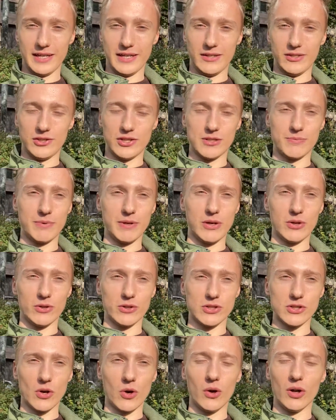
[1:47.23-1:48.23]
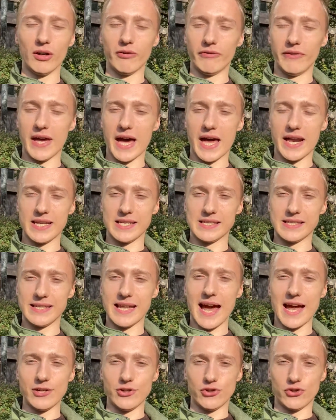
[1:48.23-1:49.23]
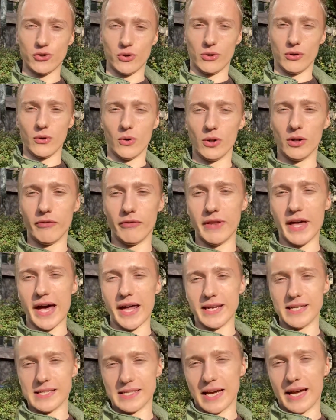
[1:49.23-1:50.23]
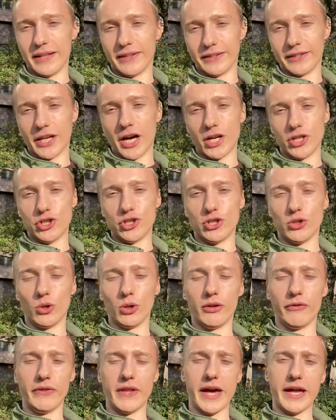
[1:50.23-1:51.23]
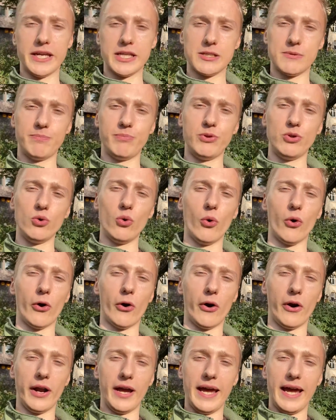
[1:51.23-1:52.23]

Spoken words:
Just because all of that is natural, all of that is untouched, all of that is pure,